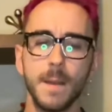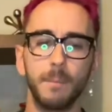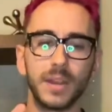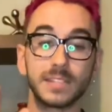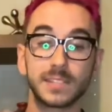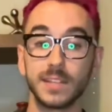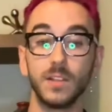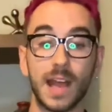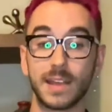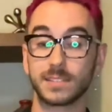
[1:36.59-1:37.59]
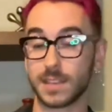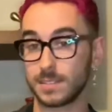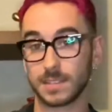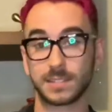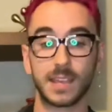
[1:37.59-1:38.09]
but it still has,
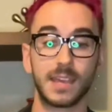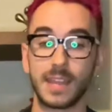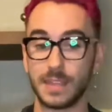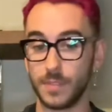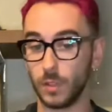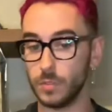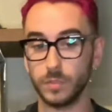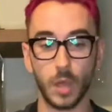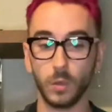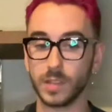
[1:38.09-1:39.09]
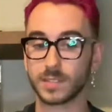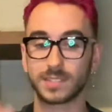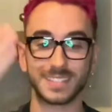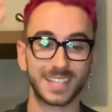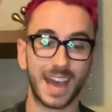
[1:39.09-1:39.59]
as I said in the note
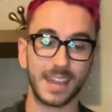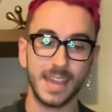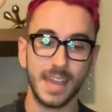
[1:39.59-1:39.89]
list, it's got